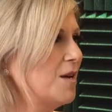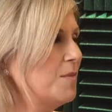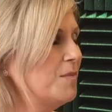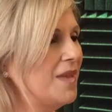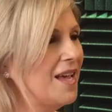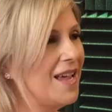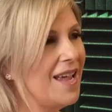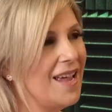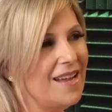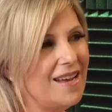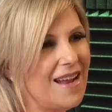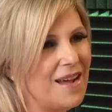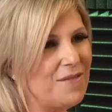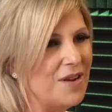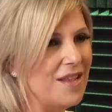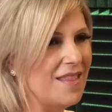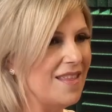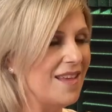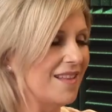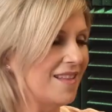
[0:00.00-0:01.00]
They ate
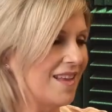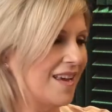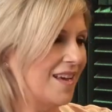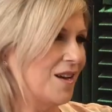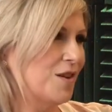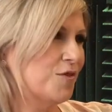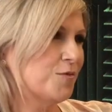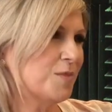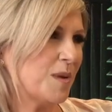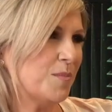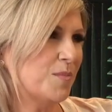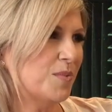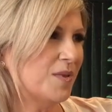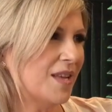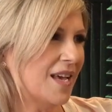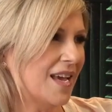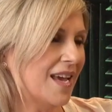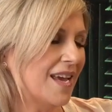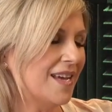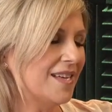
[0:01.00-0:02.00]
everything. They ate off my
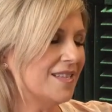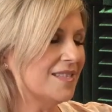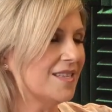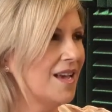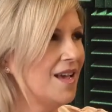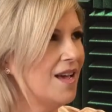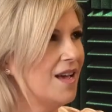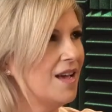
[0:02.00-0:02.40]
plate.